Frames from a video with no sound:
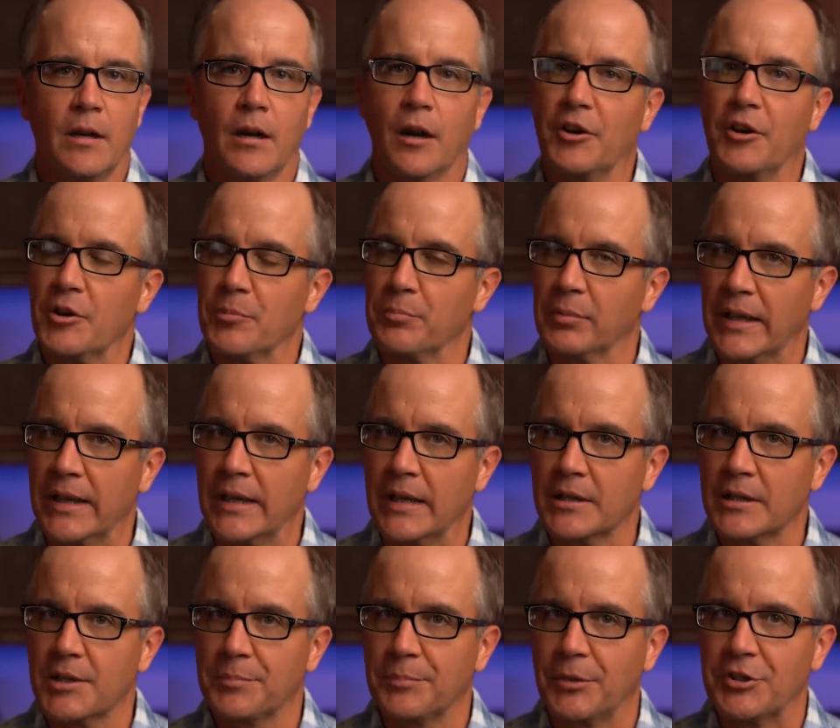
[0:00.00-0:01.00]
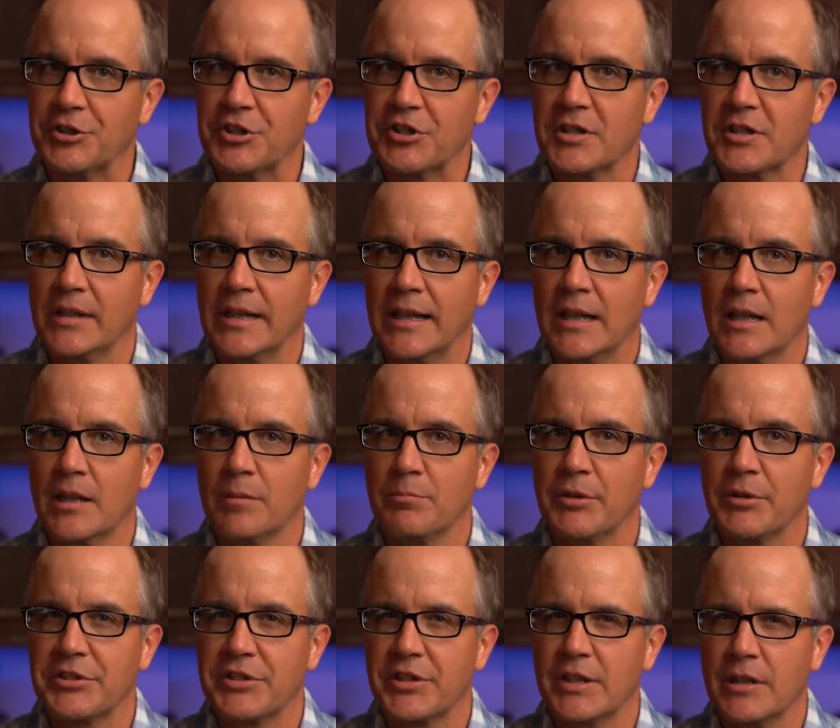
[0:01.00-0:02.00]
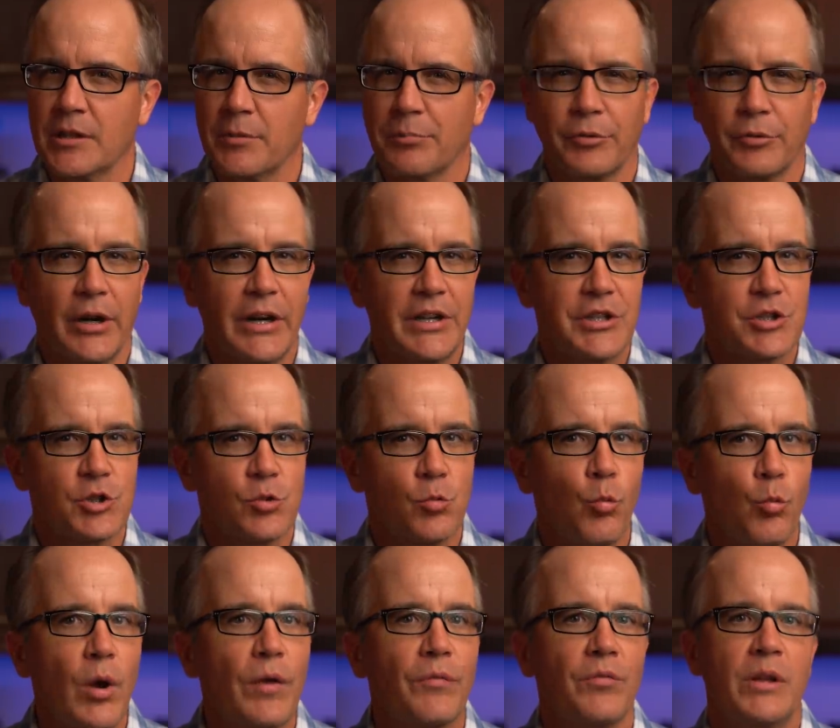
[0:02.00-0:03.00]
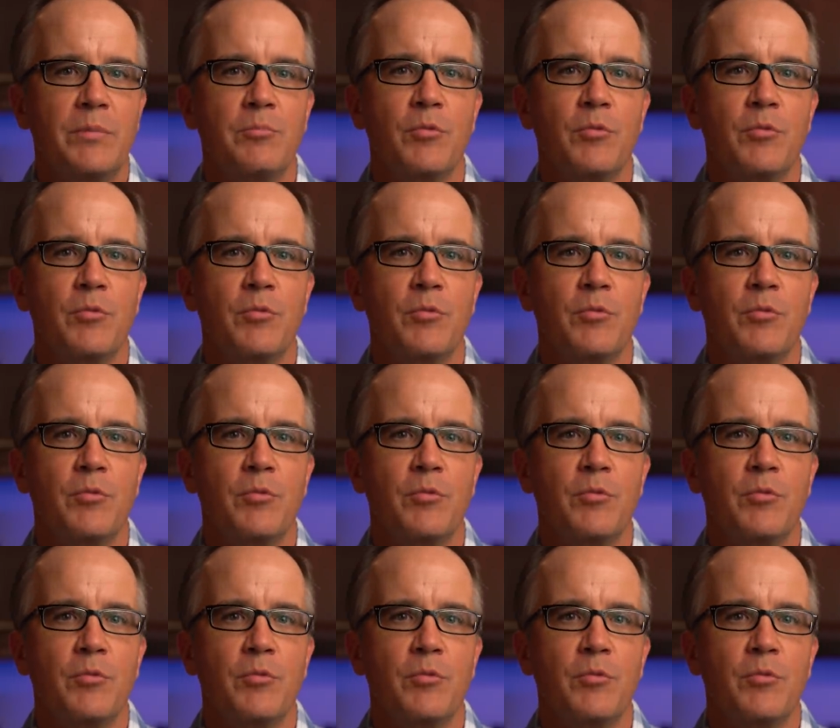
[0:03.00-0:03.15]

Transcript: Are you planning to purchase land but seeing the price swiftly